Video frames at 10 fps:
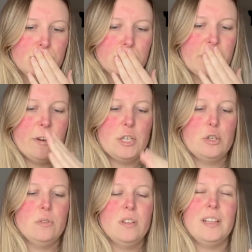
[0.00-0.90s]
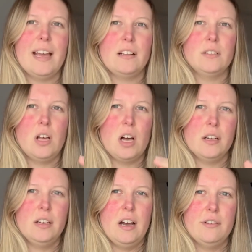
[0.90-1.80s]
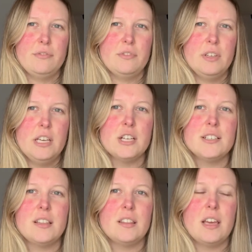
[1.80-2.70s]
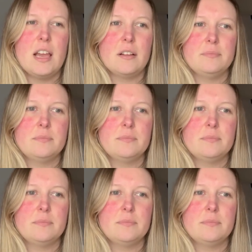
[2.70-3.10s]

If I do the leg long enough, here's the thing.